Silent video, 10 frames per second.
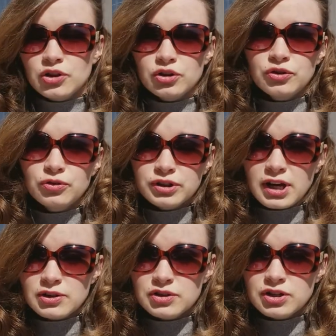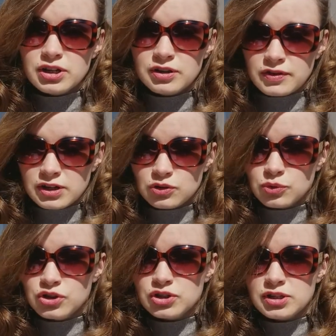34,000 hryvnias,
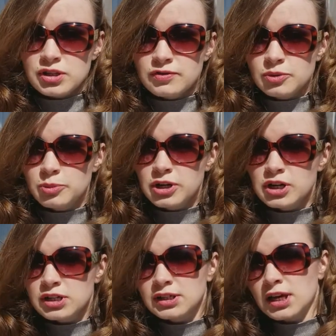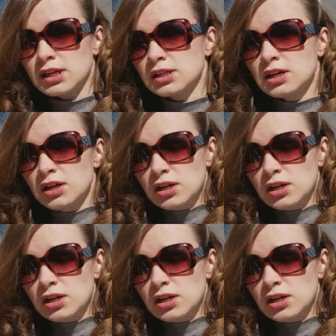which is even bigger than